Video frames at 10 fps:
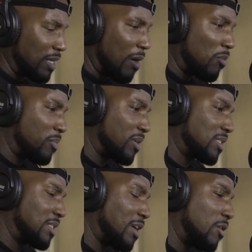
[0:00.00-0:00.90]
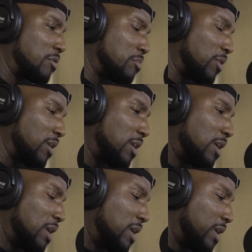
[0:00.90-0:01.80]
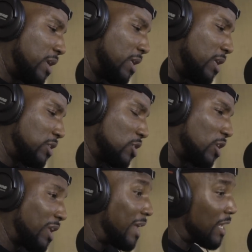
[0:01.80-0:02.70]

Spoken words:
now I'm a pescatarian, but it took a lot,